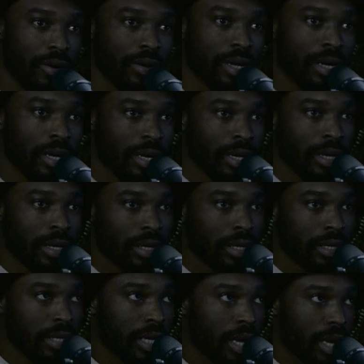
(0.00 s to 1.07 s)
yeah. right. they're not the same
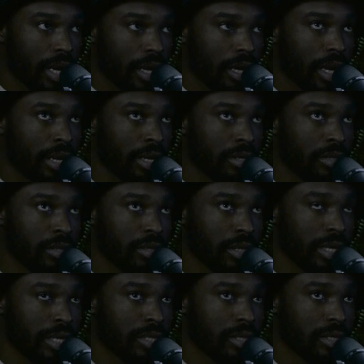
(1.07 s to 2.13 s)
thing. Yeah, and not the
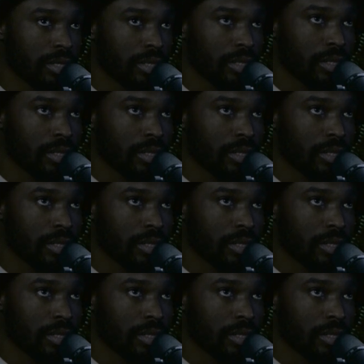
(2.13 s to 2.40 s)
same thing.